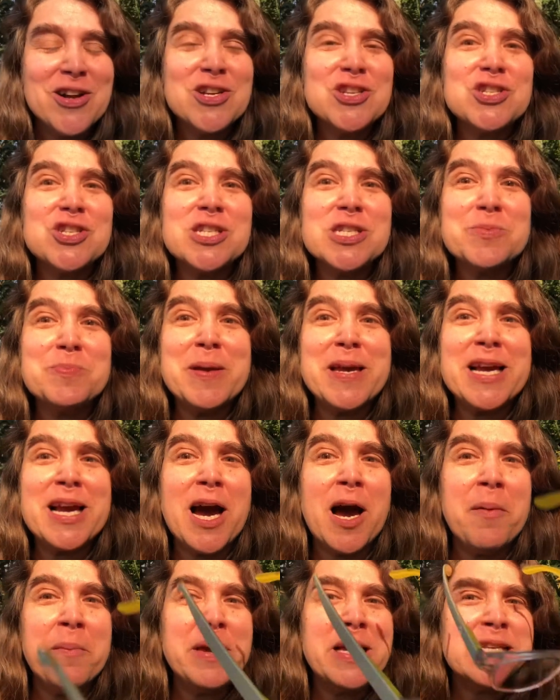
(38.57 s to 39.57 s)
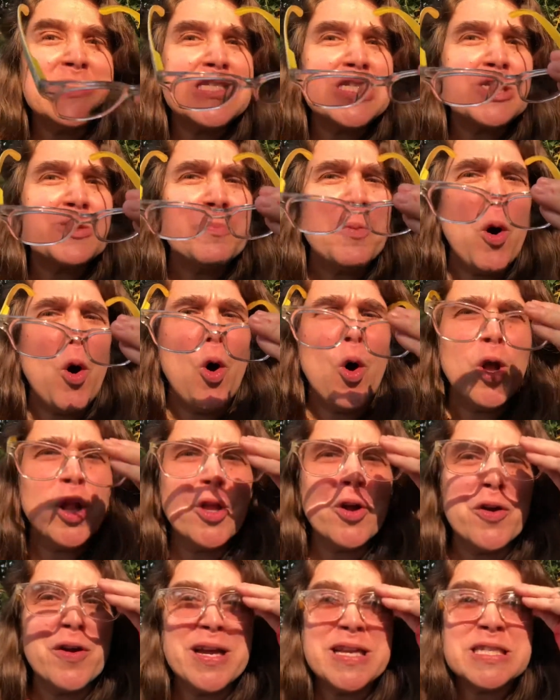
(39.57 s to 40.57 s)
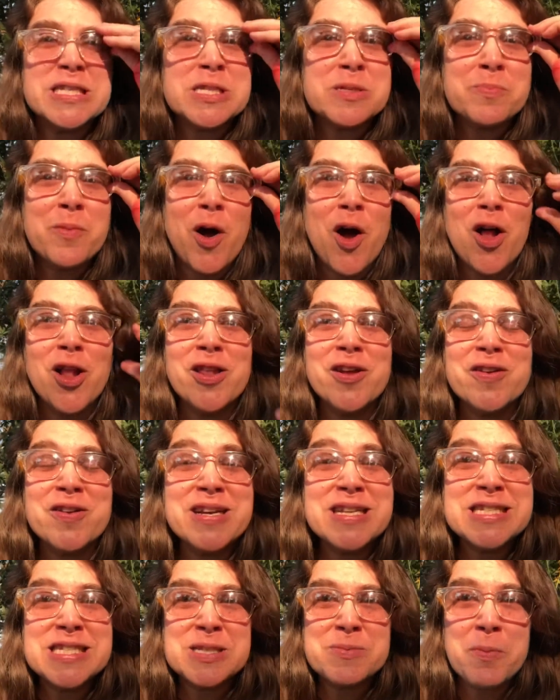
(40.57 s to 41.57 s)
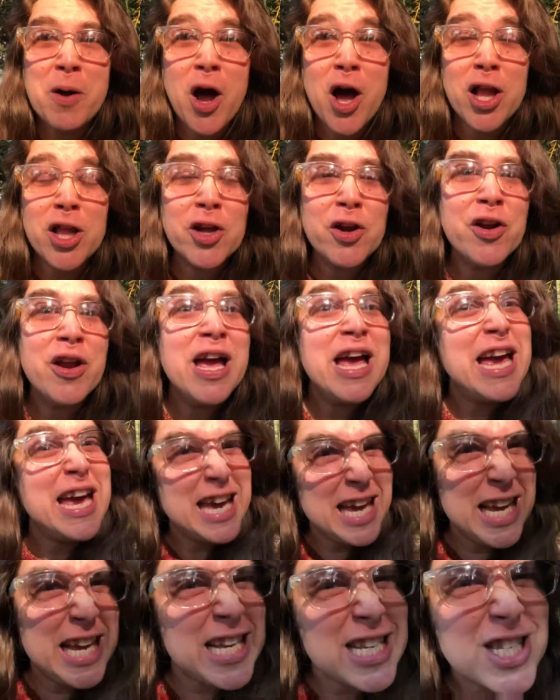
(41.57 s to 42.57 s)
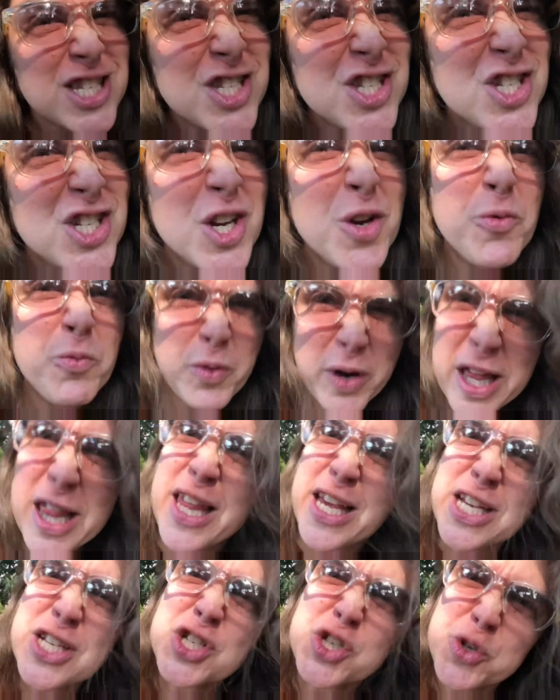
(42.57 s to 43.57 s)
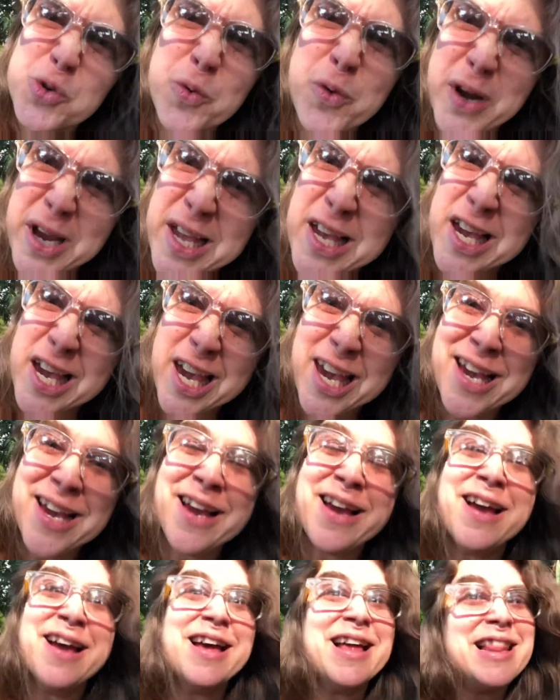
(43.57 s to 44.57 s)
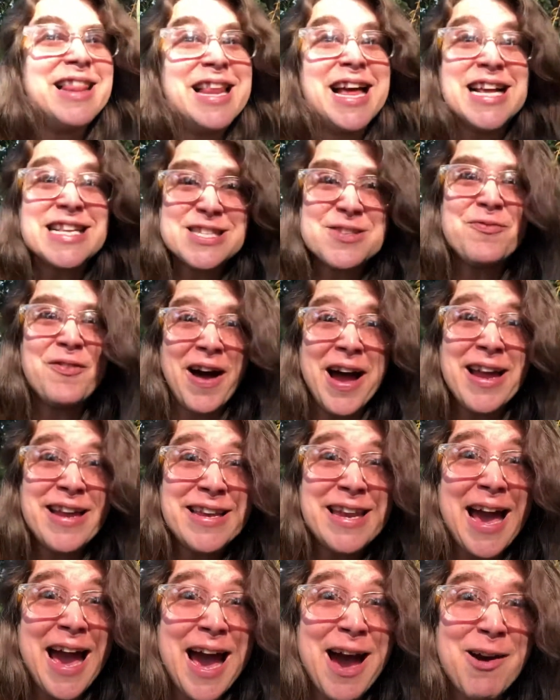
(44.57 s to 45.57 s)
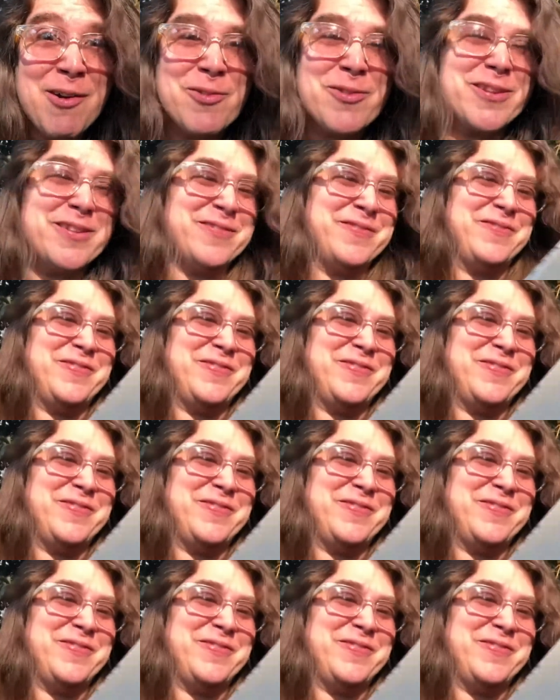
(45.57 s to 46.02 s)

She's becoming smaller and smaller and smaller. Is she really shrinking? Let's find out.